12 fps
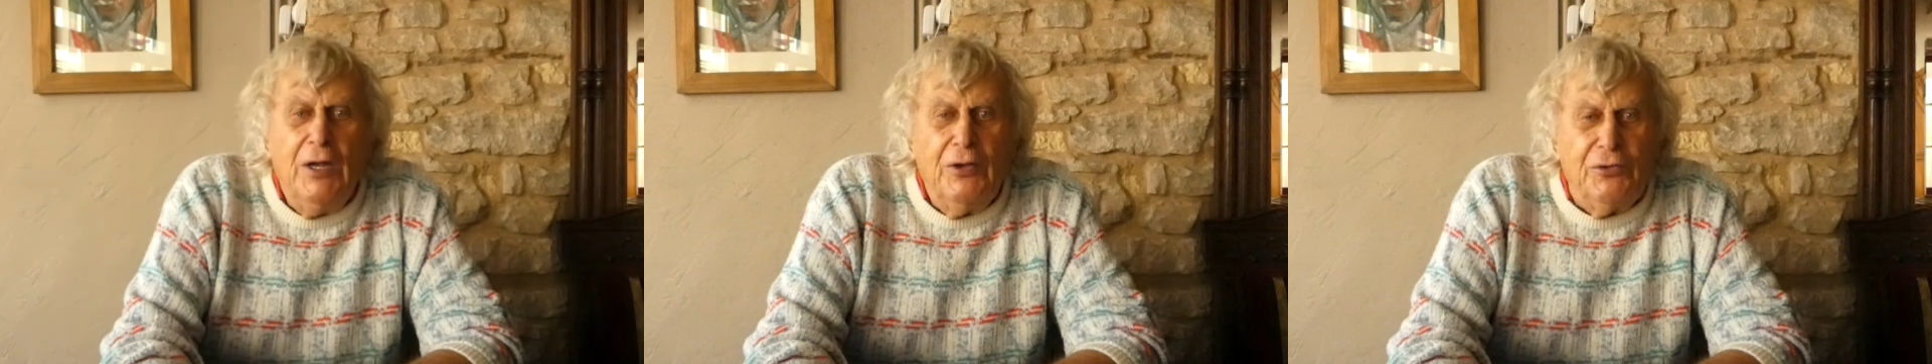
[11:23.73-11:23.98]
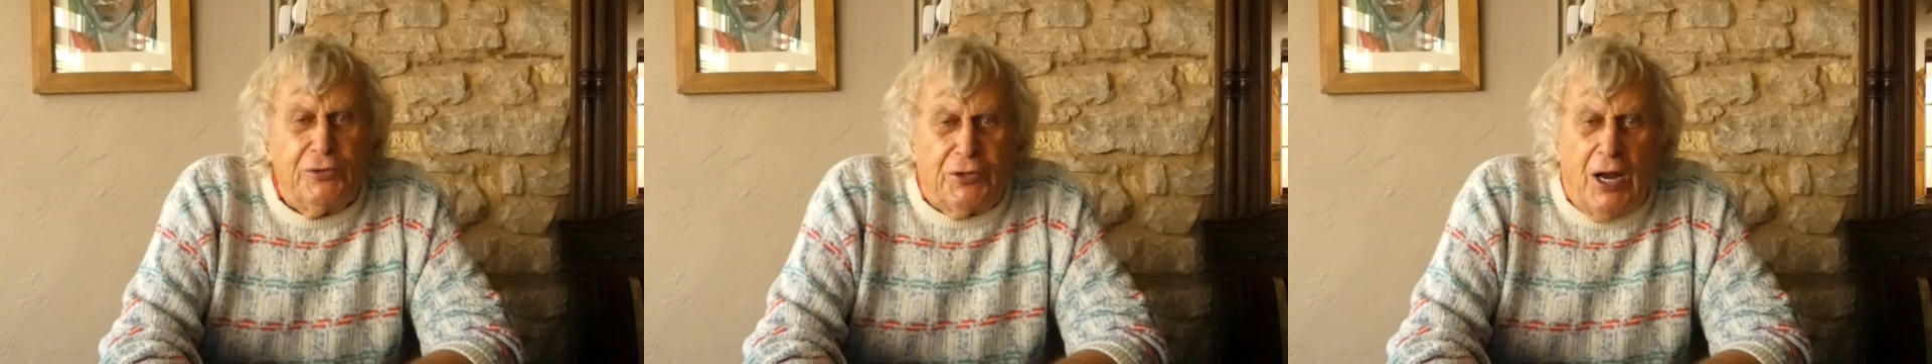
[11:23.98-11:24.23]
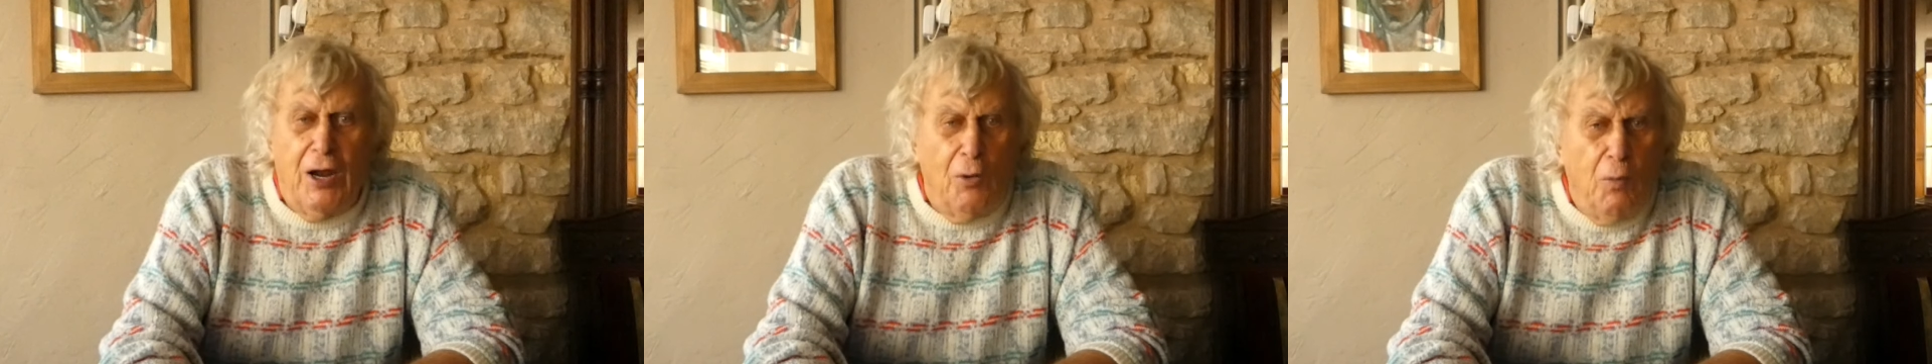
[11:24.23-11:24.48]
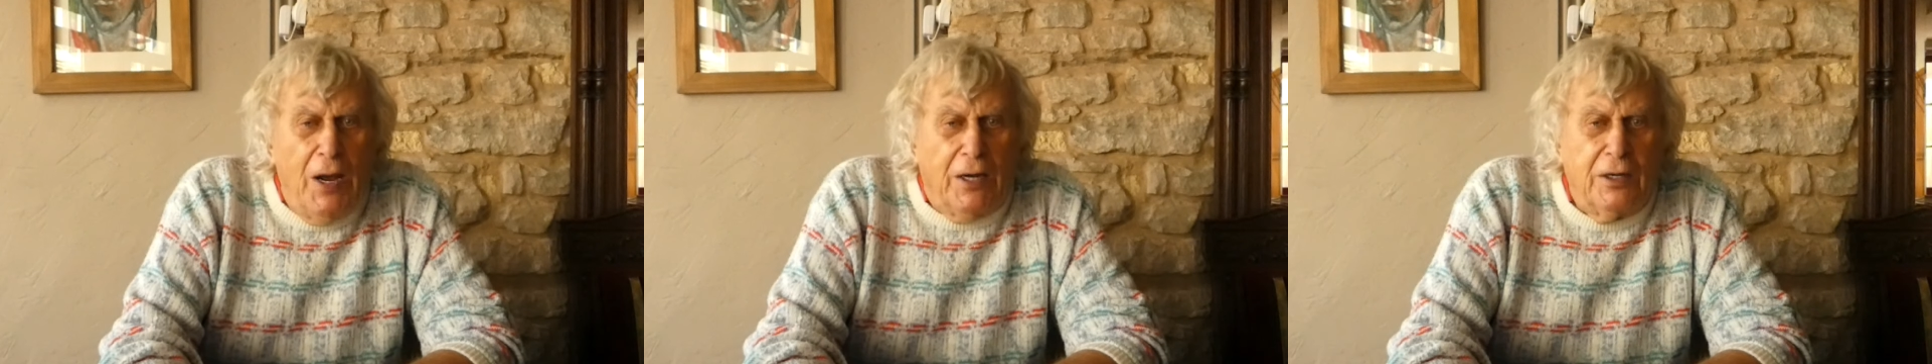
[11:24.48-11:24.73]
stay
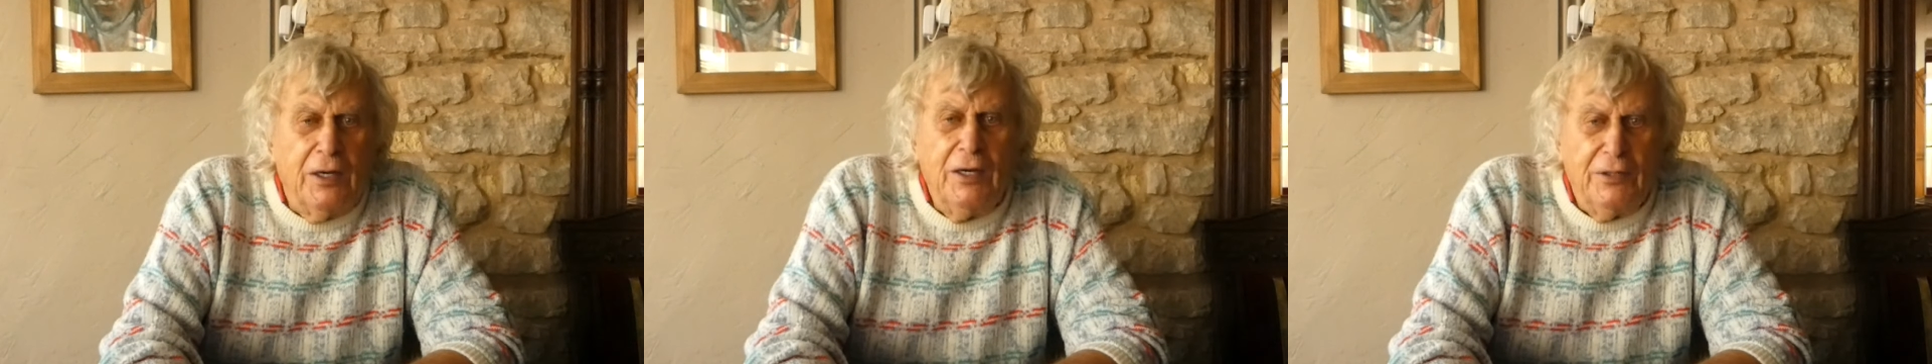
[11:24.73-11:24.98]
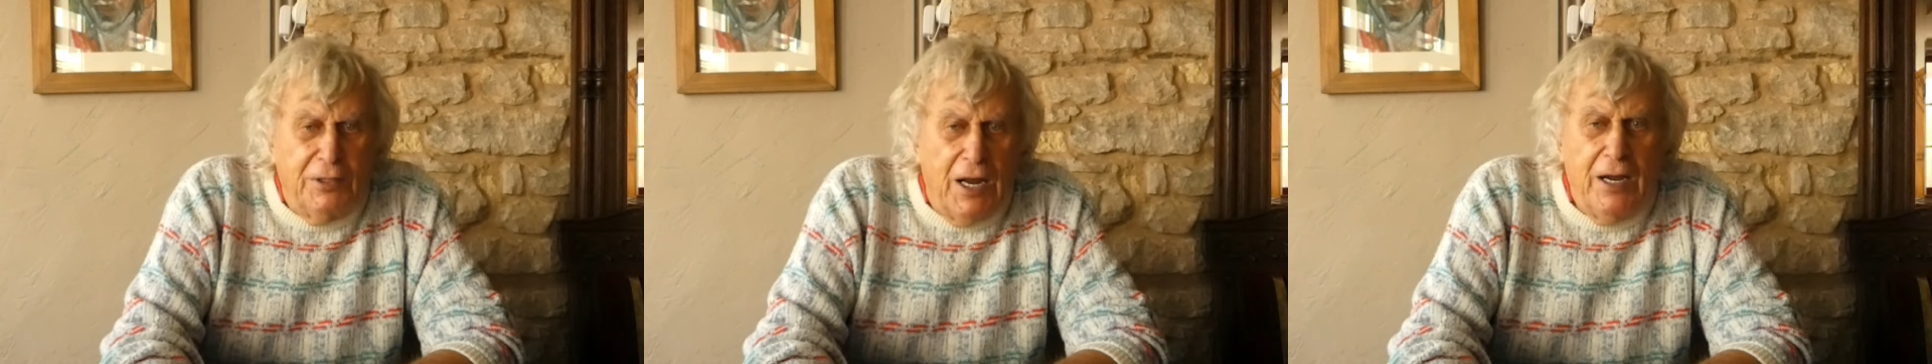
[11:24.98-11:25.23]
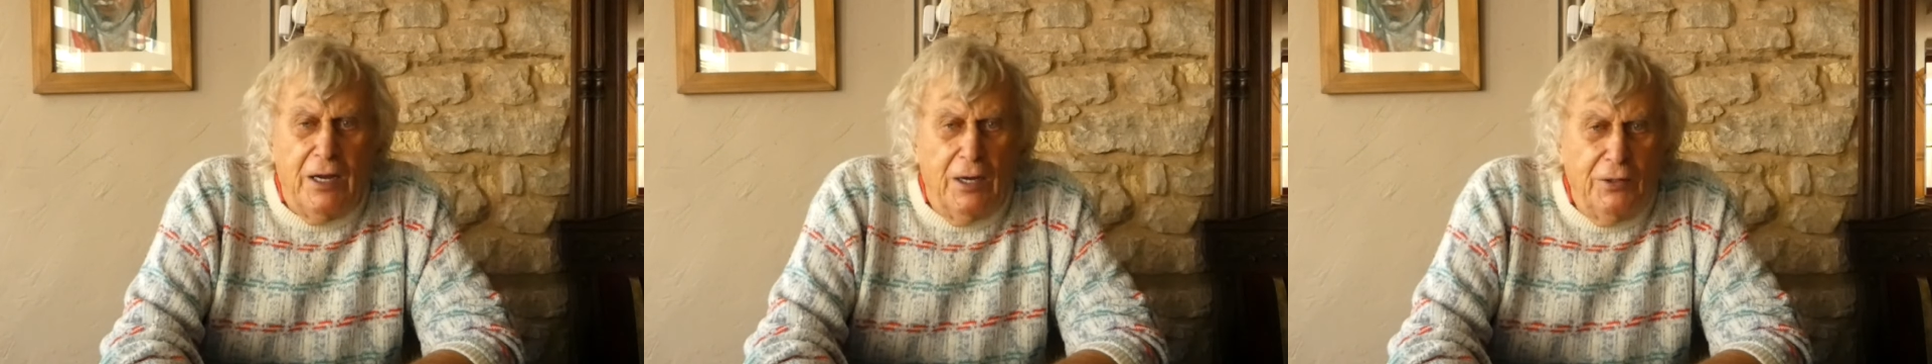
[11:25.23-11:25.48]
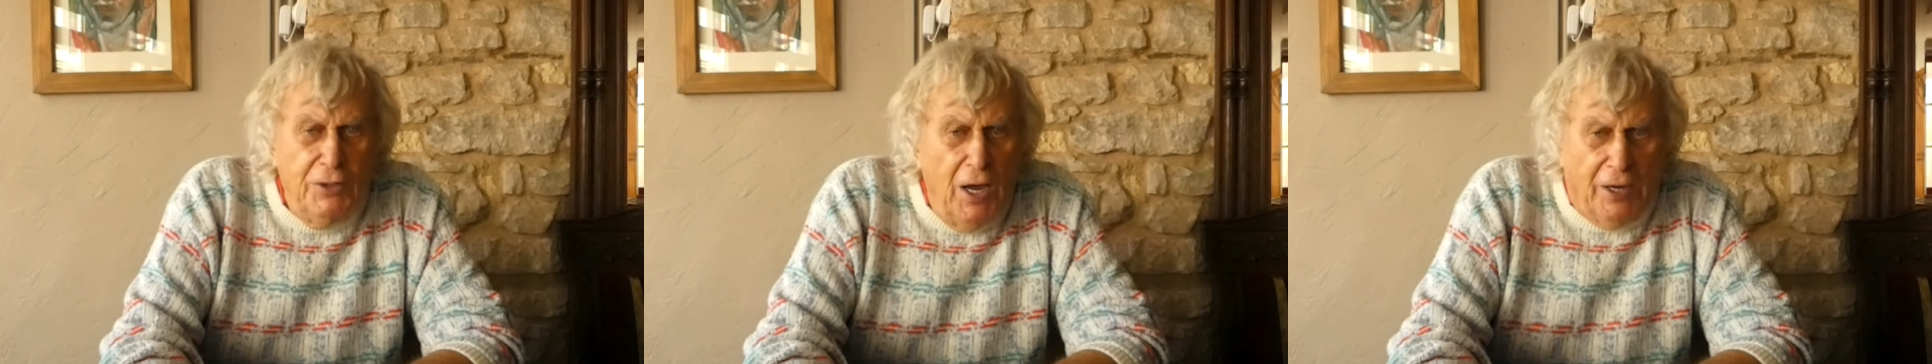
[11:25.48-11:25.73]
awake day
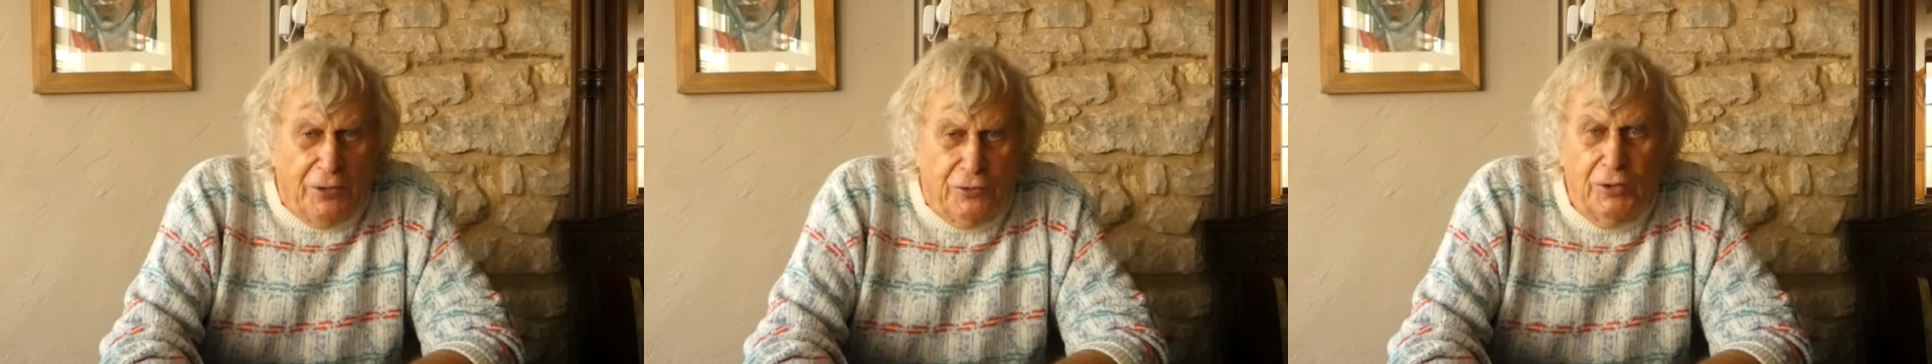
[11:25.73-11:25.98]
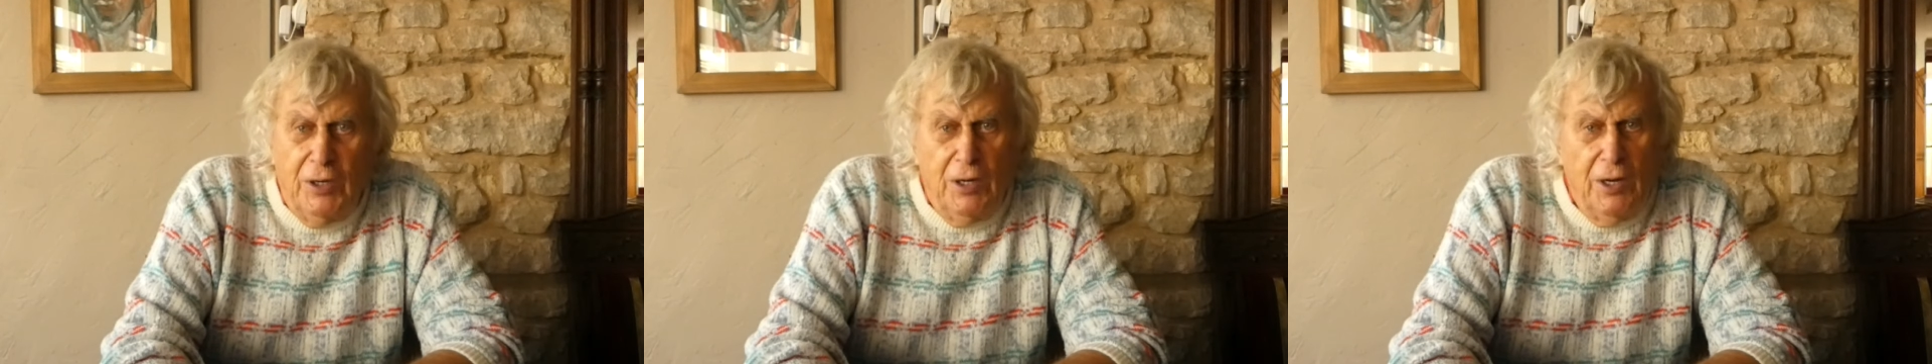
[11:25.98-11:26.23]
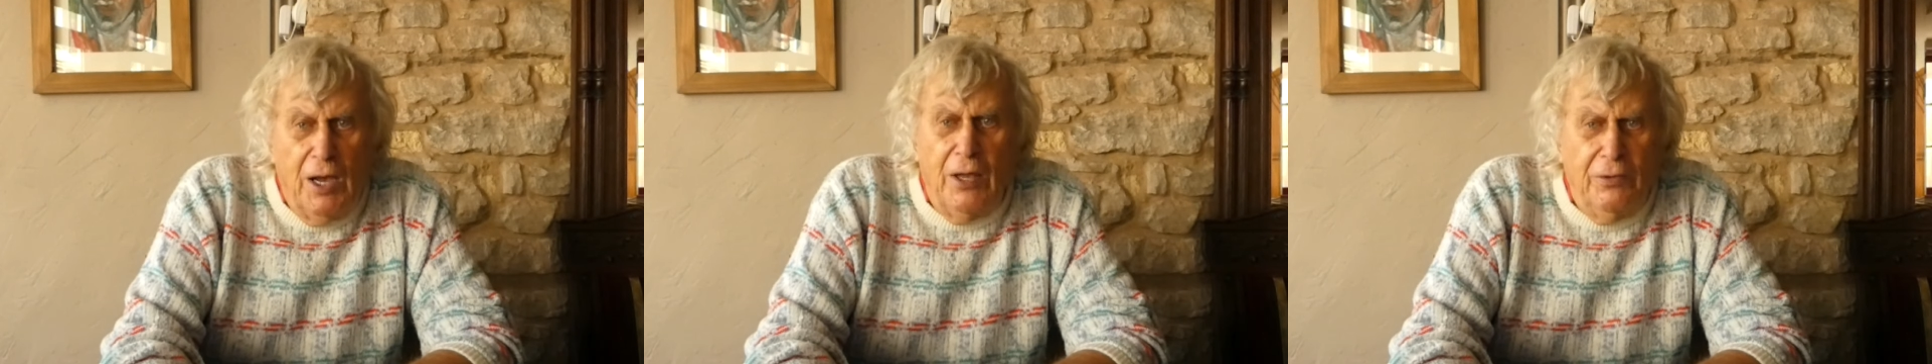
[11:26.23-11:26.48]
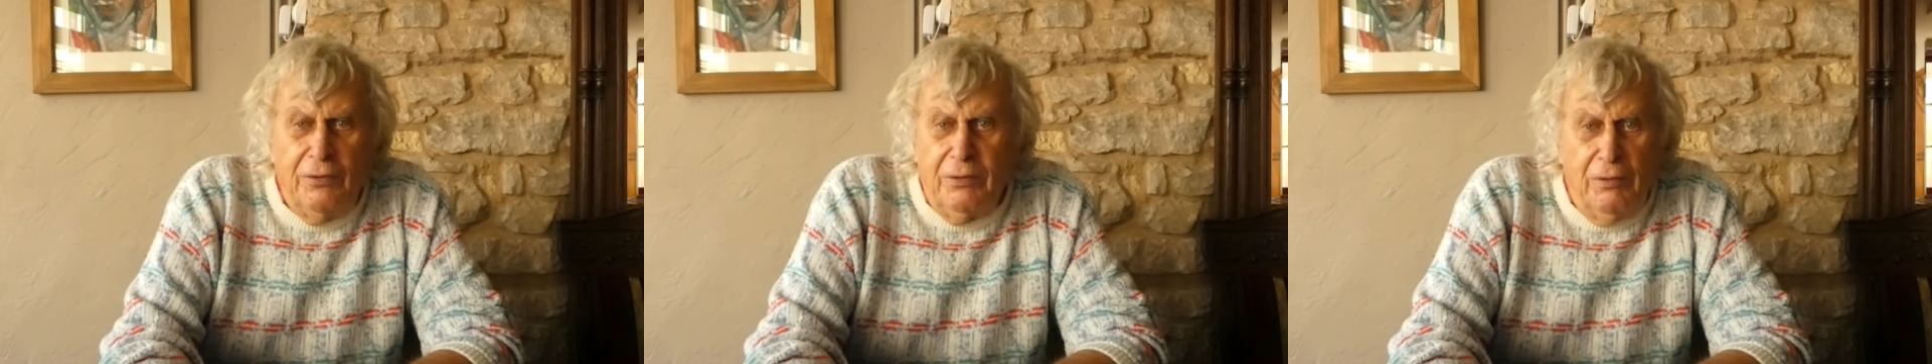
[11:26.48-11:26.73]
and night,
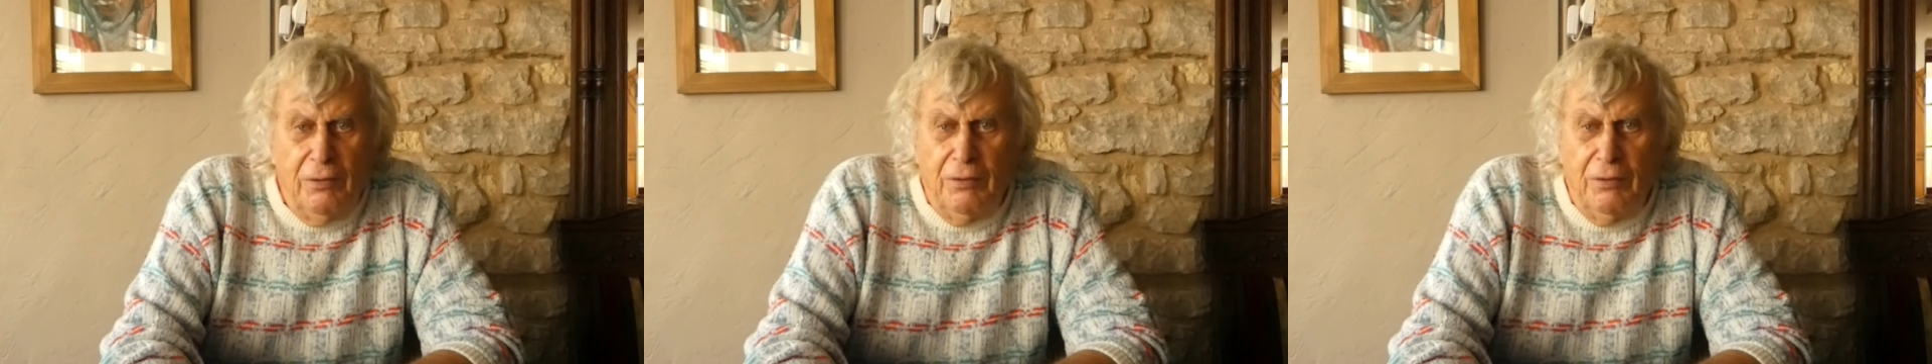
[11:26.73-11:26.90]
and